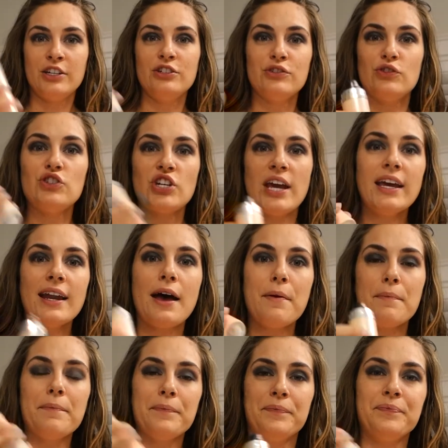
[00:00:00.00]
You shake it
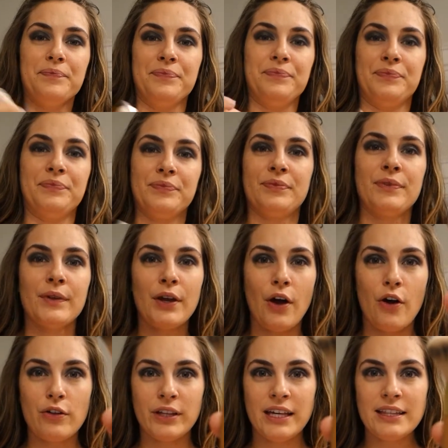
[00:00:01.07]
up.
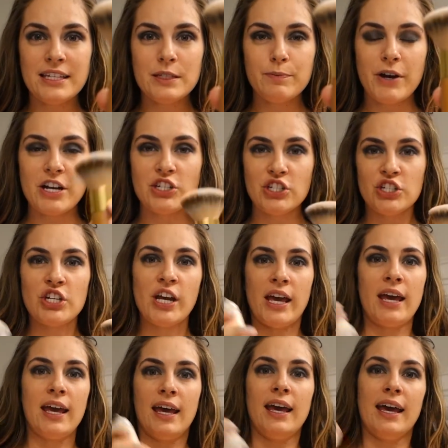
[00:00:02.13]
I'll link this brush.
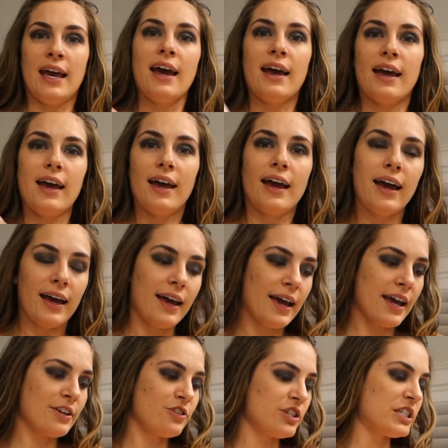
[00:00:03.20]

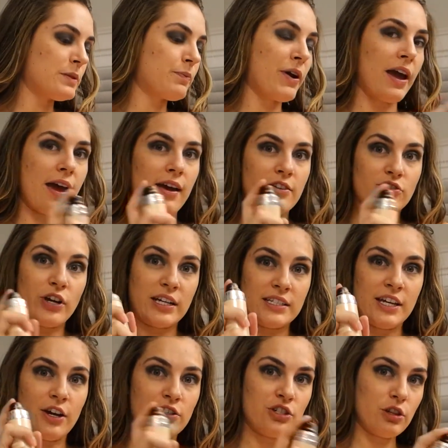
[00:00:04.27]
And you just spray it
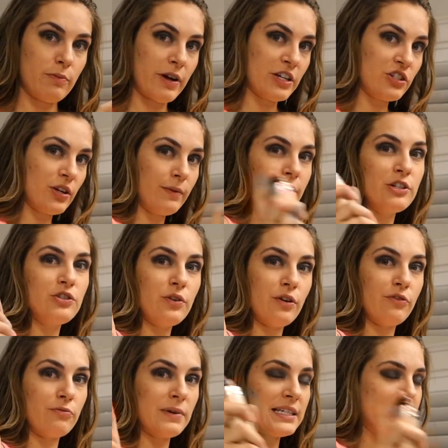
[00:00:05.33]
directly onto the brush. I'm gonna do it
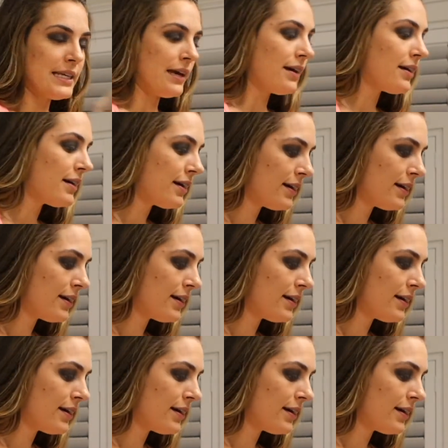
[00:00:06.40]
over my sink.